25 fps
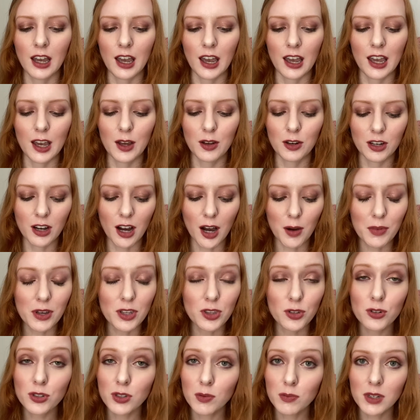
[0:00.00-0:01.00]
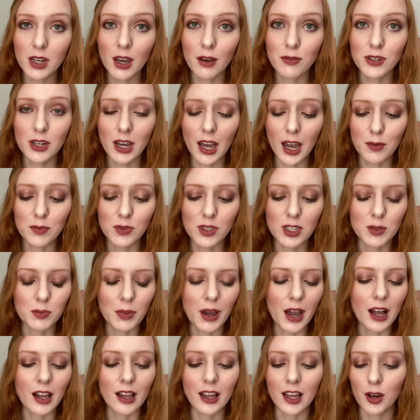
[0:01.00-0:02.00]
it got me through some tough times, this
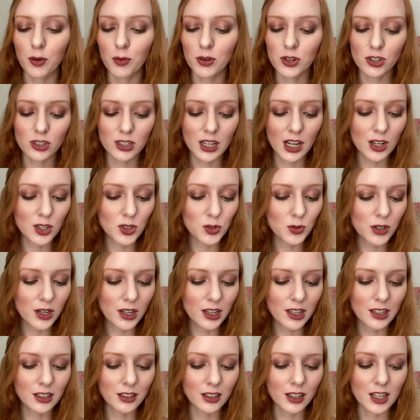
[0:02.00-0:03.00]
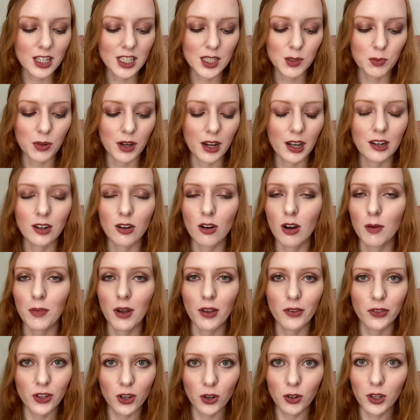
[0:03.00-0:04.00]
palette, which sounds ridiculous, but I know I'm
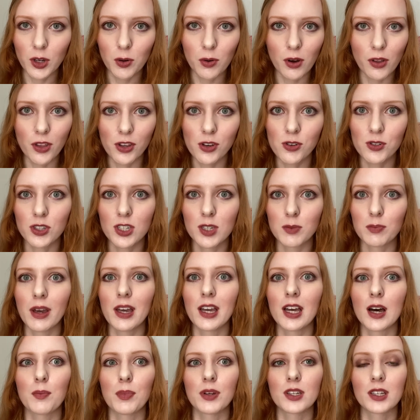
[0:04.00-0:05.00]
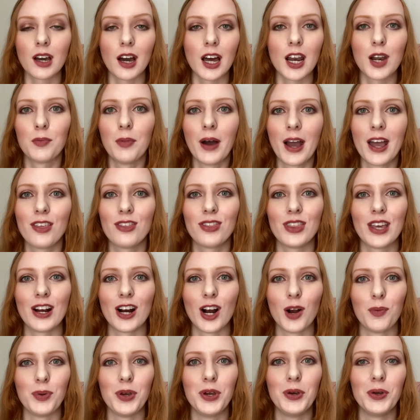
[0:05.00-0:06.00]
not the only one that uses makeup as kind of my
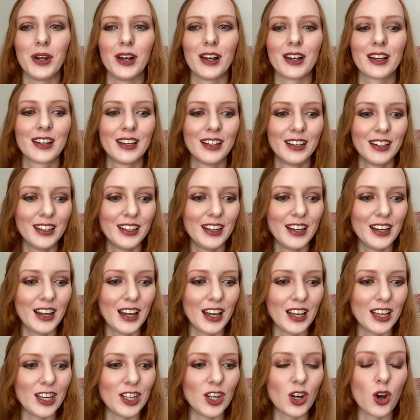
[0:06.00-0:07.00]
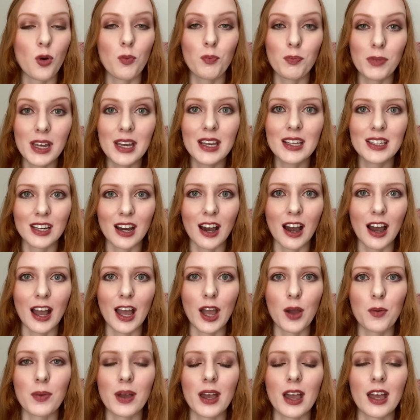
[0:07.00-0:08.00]
therapeutic, you know, me
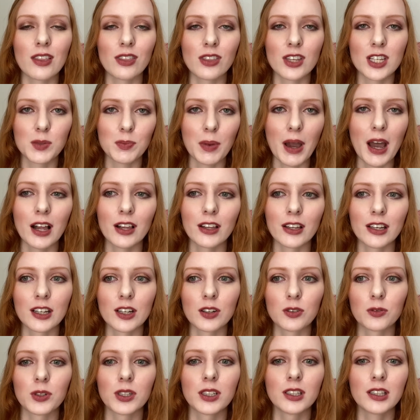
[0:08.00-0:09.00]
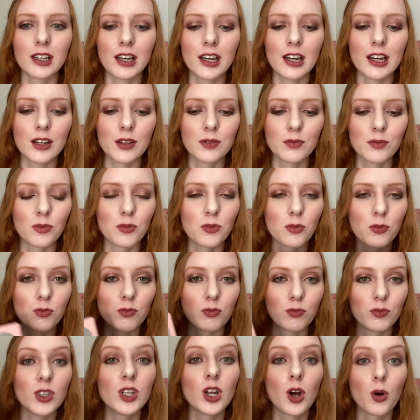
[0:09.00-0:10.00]
time. And this palette really,
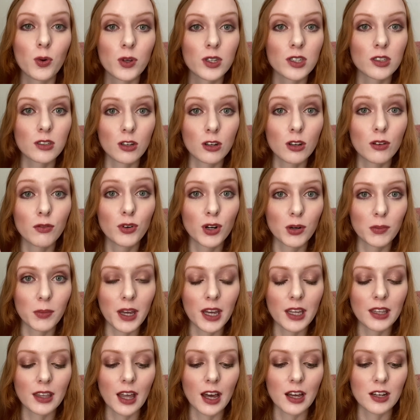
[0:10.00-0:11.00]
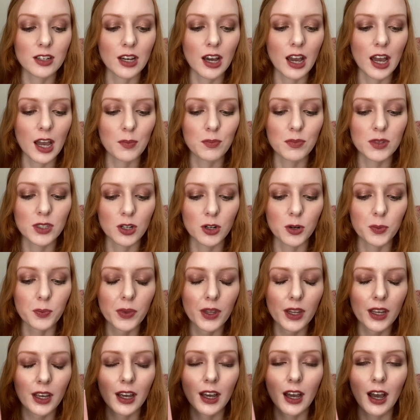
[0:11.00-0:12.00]
you know, was good for me in that time. So
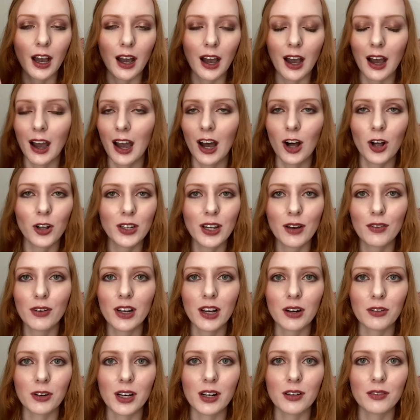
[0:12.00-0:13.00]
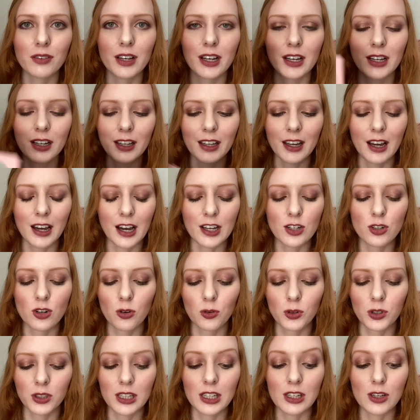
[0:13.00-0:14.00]
I'll never get rid of it. Like, I don't
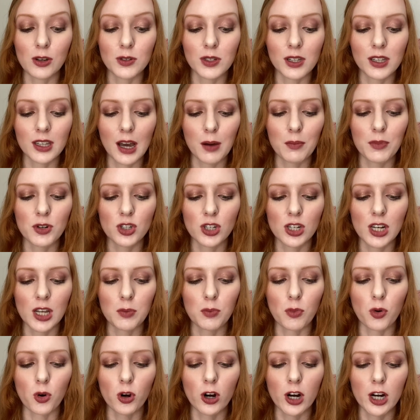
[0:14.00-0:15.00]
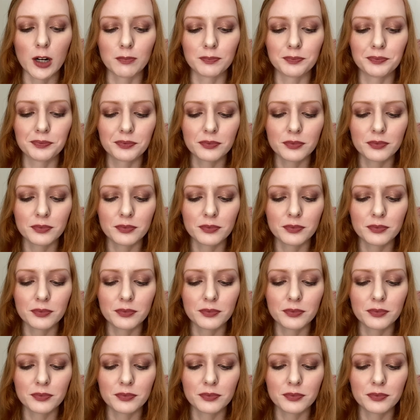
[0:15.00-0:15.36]
really use it that much anymore.